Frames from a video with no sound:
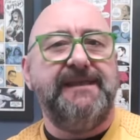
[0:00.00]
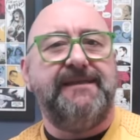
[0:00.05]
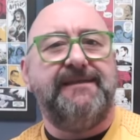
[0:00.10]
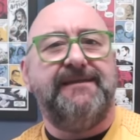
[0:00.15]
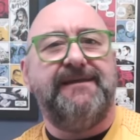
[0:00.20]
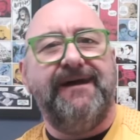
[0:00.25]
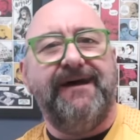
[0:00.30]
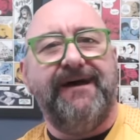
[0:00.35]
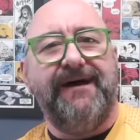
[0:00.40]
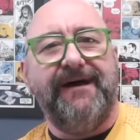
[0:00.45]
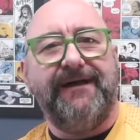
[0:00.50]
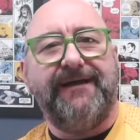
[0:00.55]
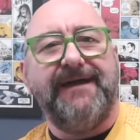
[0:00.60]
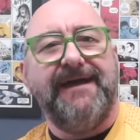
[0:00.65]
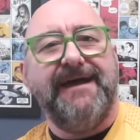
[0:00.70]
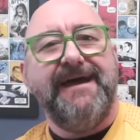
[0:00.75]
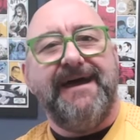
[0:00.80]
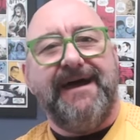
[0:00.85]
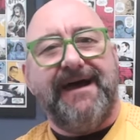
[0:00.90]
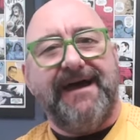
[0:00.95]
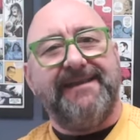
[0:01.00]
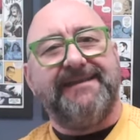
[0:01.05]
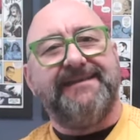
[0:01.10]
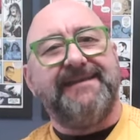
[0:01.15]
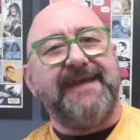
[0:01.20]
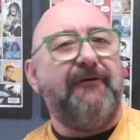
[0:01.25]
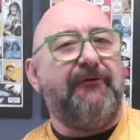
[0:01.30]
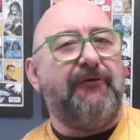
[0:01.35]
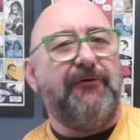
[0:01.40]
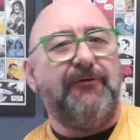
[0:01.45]
Kirk and
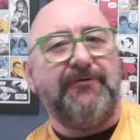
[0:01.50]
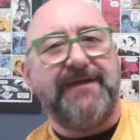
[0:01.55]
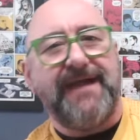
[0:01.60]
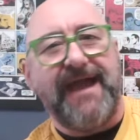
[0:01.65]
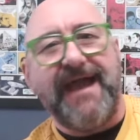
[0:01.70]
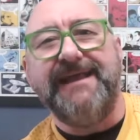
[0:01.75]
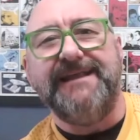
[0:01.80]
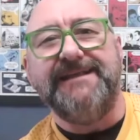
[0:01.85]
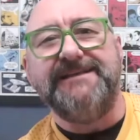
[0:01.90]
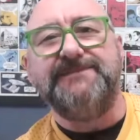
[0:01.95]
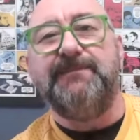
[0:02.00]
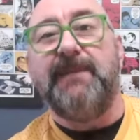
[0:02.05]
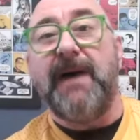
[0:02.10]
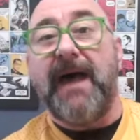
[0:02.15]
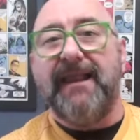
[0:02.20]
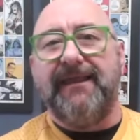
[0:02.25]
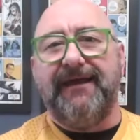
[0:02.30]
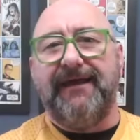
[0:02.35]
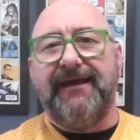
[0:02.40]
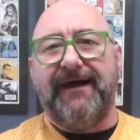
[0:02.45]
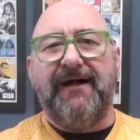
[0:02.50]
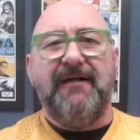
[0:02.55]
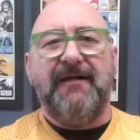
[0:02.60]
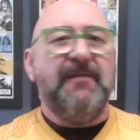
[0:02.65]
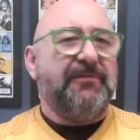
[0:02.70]
Carol Kane's Pellier,